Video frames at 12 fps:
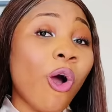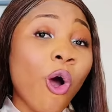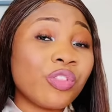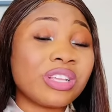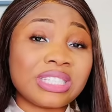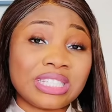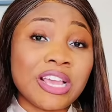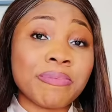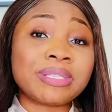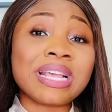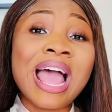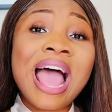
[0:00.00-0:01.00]
all the
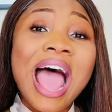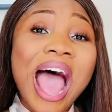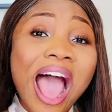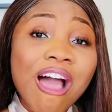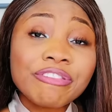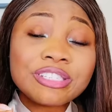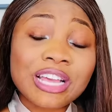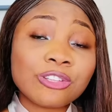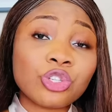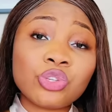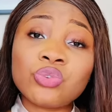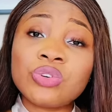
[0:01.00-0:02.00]
tips I've
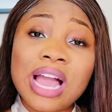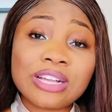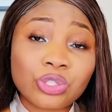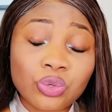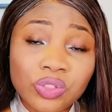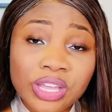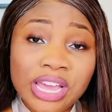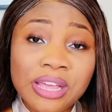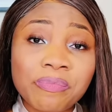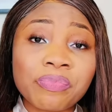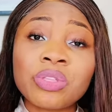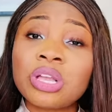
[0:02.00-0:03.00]
said to you guys
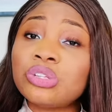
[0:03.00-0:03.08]
today,